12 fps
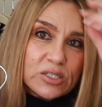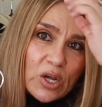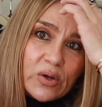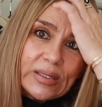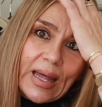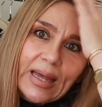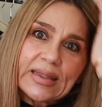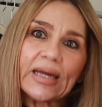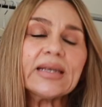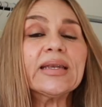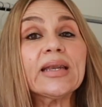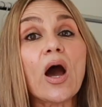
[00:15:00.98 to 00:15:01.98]
so glad
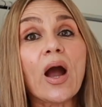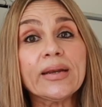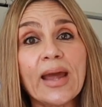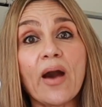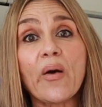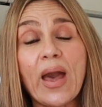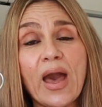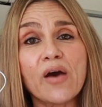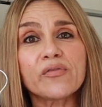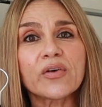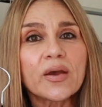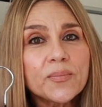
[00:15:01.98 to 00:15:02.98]
that I now have,